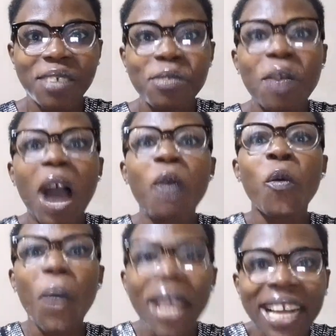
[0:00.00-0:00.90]
So I'll
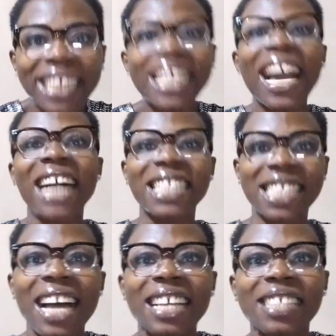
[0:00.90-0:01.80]
quickly
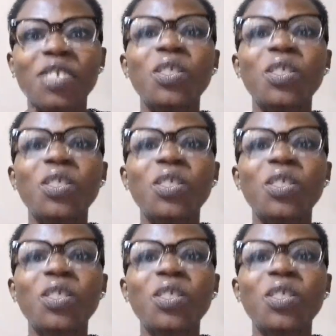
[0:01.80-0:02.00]
answer it.